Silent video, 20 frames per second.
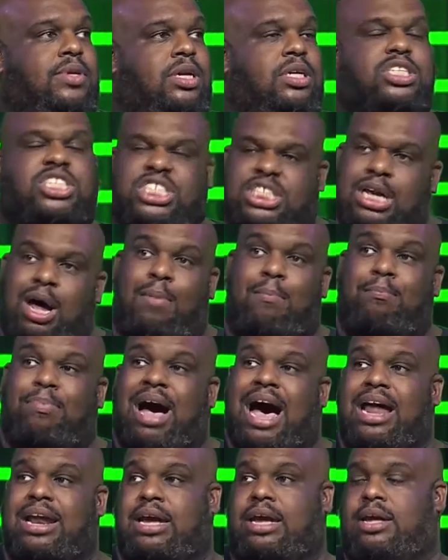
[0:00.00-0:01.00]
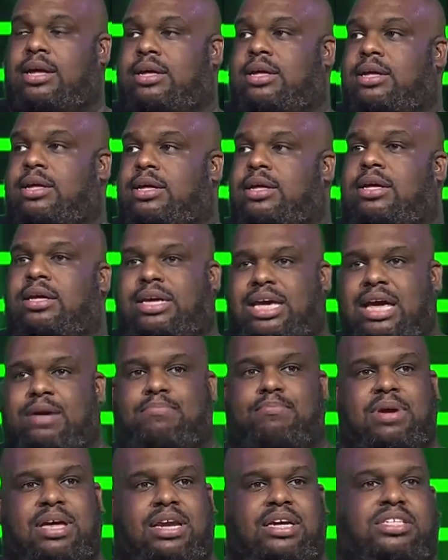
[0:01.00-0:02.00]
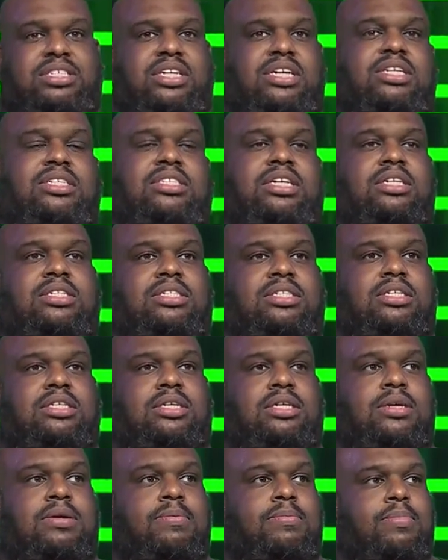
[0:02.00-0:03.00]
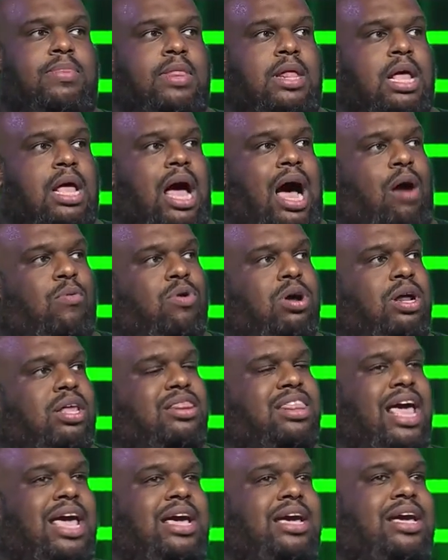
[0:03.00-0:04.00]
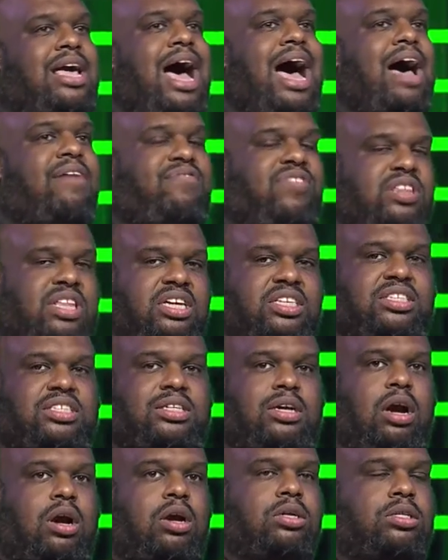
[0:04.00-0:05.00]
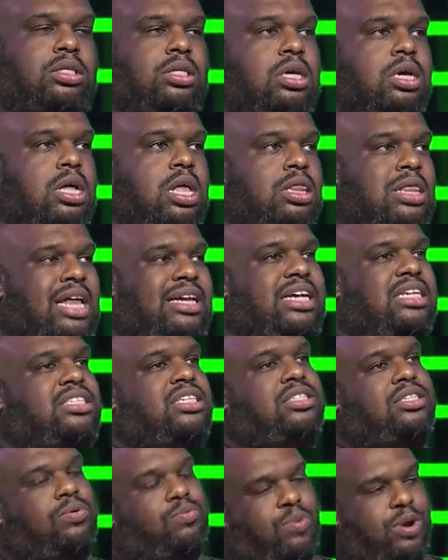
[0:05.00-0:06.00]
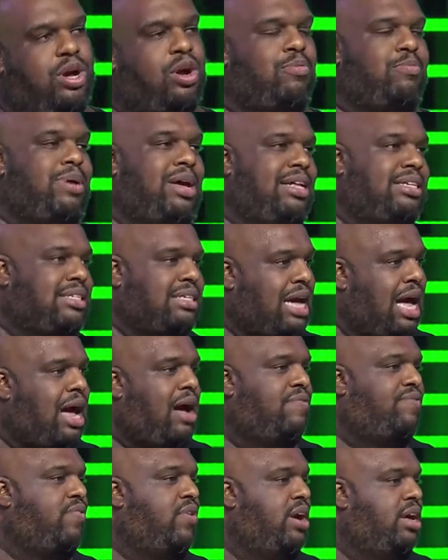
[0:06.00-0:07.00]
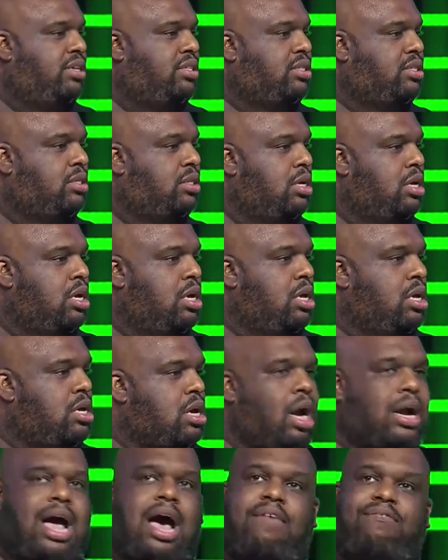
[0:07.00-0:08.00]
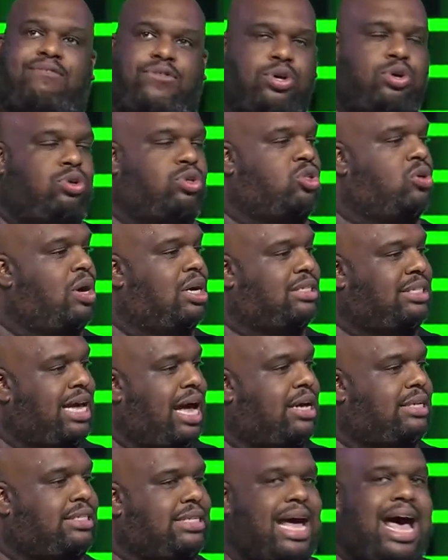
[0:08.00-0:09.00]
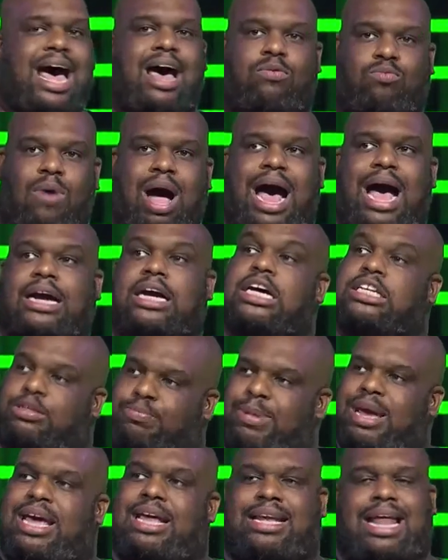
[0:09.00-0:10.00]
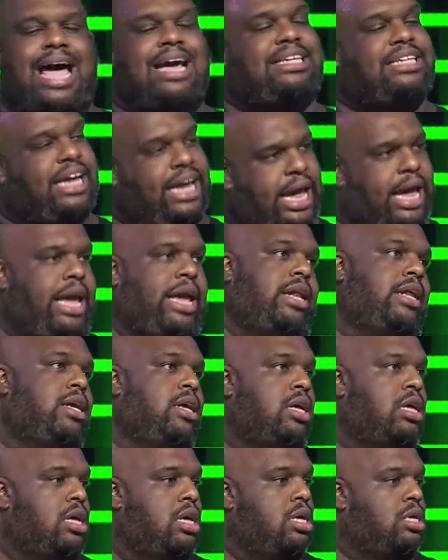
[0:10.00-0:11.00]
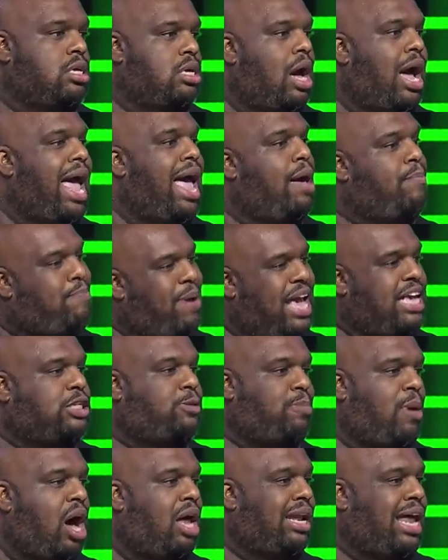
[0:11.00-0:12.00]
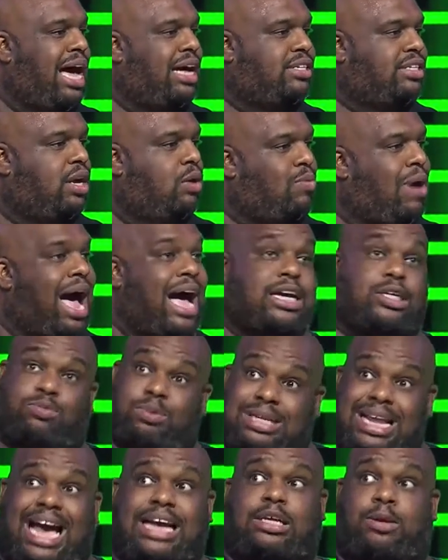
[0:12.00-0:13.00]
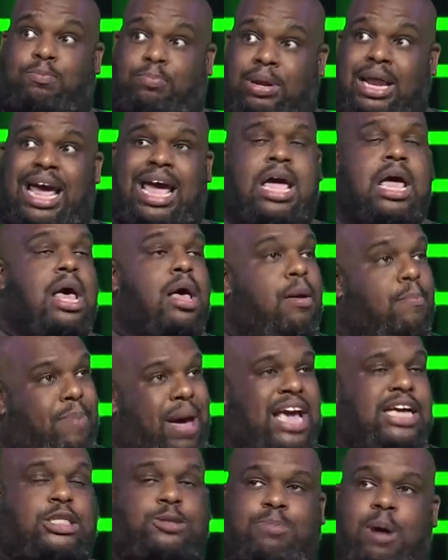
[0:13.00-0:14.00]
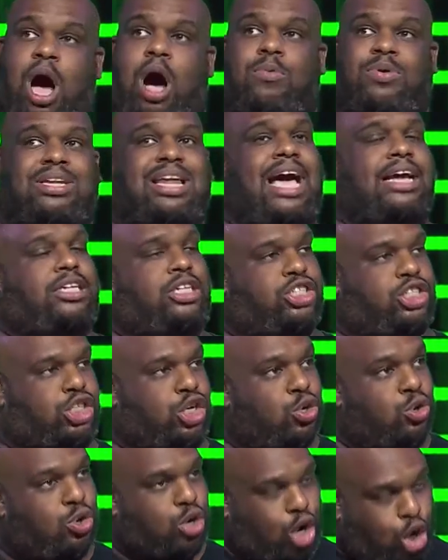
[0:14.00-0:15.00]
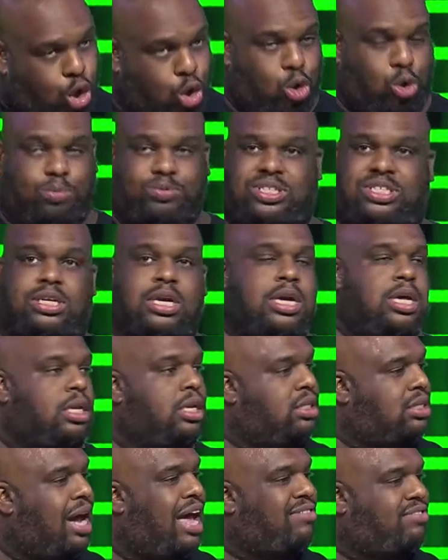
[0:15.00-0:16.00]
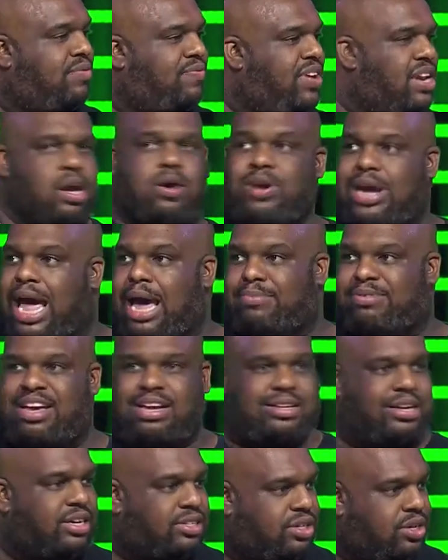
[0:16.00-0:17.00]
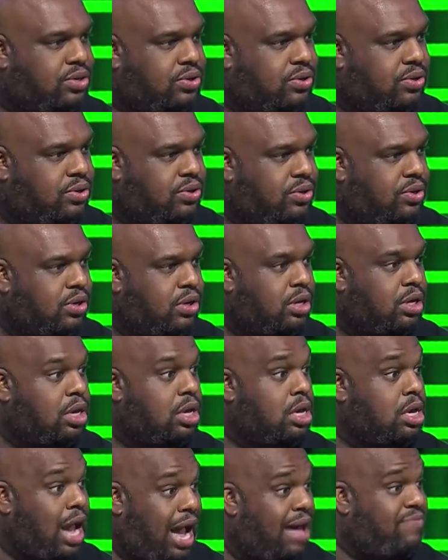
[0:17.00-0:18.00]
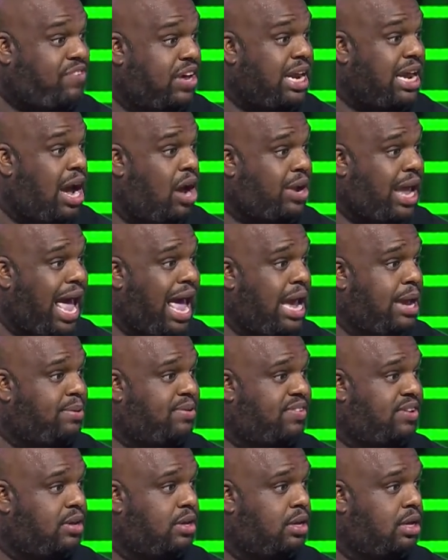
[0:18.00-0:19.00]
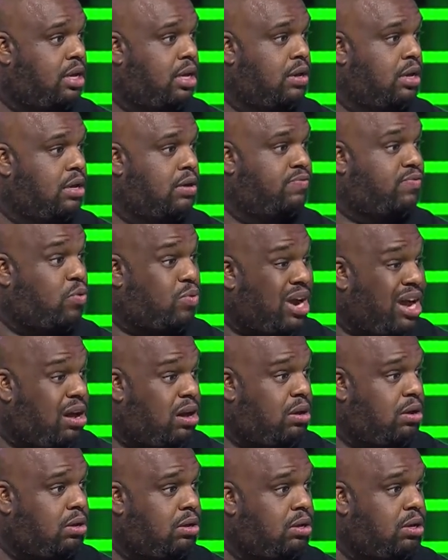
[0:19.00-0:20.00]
Somebody Get Me to Jesus. I want to thank God for this church that this is a real men's conference. Y'all got food trucks outside. Why? Because men like to eat. Y'all had baseball out there. Why? Because we like to play baseball. We like to shoot hoops. Did y'all have some video games out there too? Y'all have video games? For real?